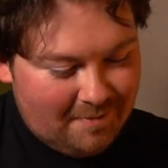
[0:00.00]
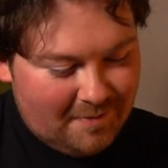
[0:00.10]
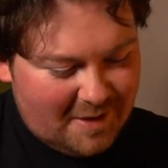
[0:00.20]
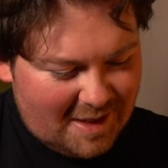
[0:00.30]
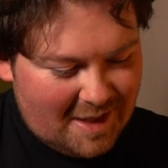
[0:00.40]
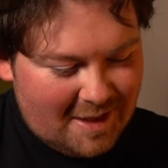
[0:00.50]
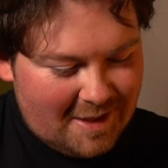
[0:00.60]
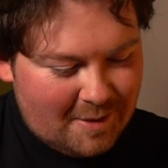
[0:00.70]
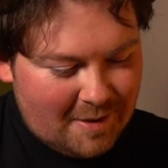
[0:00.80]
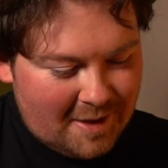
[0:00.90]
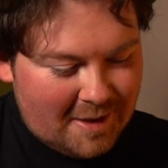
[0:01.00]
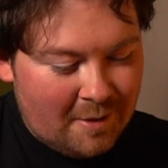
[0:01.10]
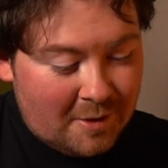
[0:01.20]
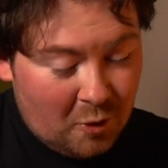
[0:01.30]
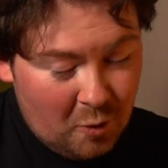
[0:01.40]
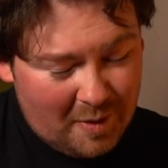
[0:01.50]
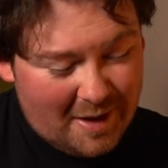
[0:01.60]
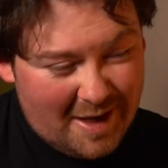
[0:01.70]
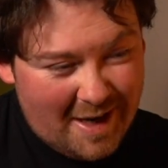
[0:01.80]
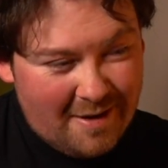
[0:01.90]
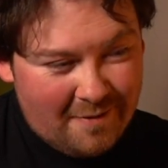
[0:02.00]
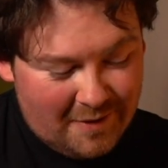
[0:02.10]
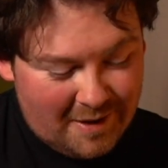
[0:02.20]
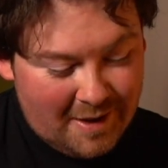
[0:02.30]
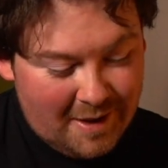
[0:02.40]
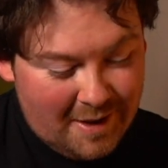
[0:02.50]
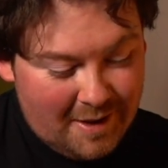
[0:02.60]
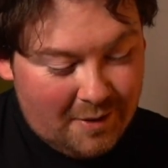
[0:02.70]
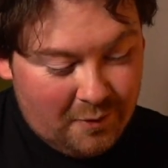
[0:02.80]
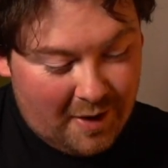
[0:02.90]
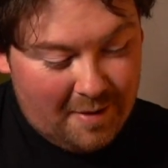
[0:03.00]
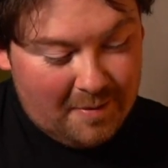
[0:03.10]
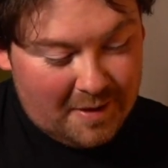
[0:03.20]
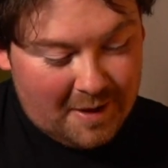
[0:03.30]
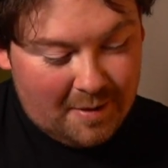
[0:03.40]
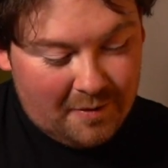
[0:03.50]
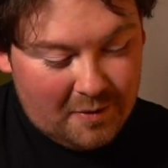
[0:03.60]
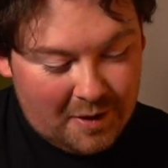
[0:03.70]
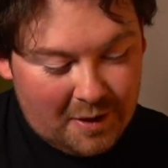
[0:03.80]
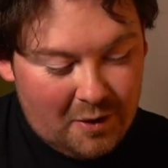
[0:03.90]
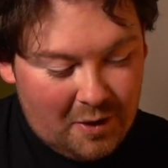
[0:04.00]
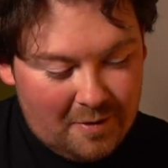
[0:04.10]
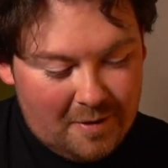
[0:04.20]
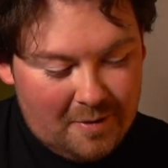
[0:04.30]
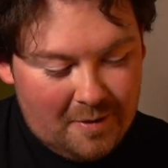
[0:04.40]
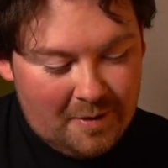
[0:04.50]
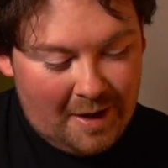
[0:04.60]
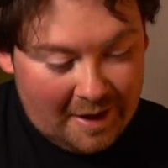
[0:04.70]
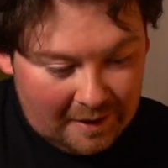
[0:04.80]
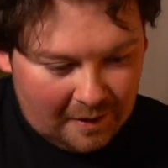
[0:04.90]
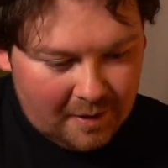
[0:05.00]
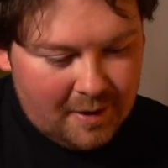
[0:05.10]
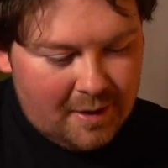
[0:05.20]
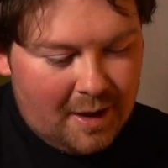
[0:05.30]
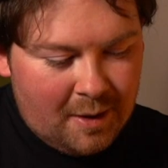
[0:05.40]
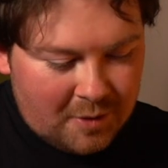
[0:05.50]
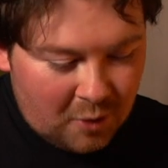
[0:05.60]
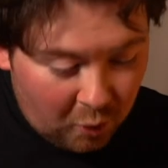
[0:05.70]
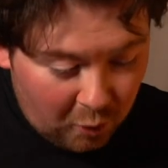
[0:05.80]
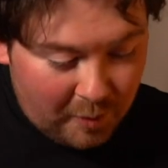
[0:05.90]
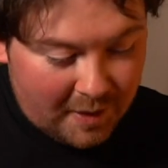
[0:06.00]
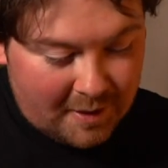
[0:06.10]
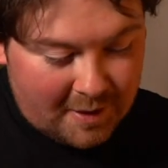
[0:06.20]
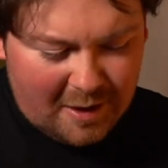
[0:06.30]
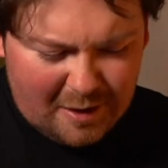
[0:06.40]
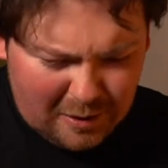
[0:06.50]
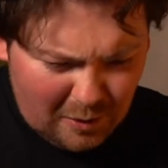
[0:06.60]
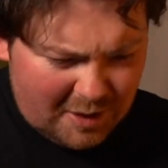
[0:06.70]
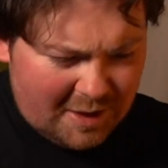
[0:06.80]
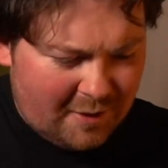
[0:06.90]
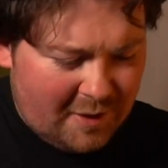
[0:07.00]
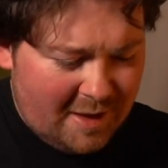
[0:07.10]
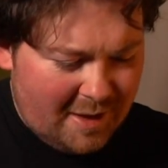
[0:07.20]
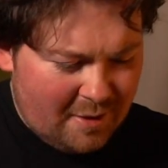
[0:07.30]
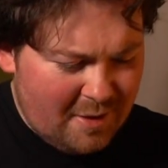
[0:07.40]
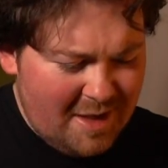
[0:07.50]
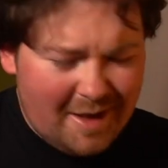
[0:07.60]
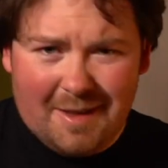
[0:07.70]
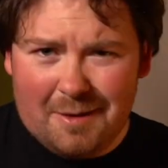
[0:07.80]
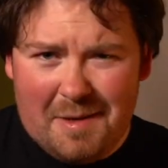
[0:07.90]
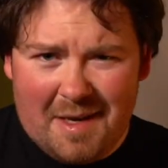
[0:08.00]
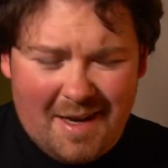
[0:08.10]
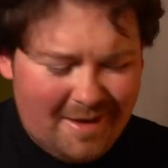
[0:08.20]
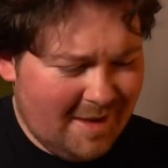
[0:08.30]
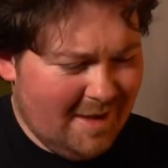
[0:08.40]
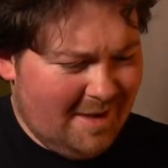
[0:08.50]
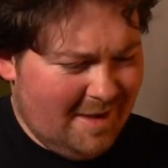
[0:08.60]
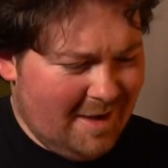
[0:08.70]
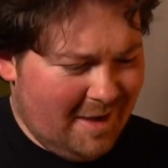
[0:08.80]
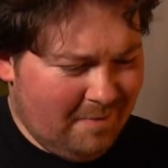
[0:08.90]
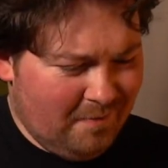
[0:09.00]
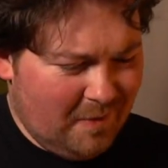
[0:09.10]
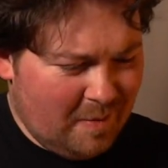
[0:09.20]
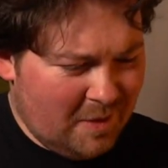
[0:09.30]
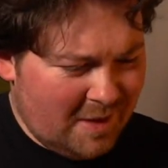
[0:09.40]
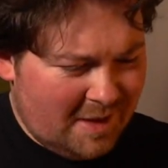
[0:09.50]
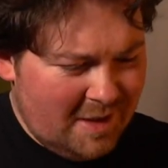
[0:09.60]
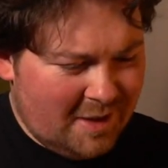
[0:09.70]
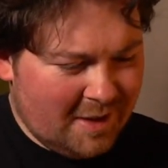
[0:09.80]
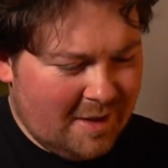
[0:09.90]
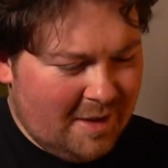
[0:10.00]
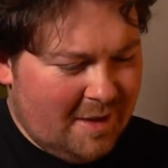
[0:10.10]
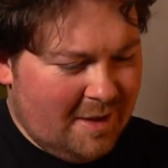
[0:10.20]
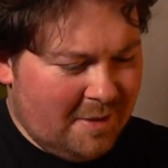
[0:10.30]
Just getting into so many things. I was hoping again for November there before I got ill. I was hoping, because I had loads of stuff. I had like 3 gigs a weekend, plus teaching. It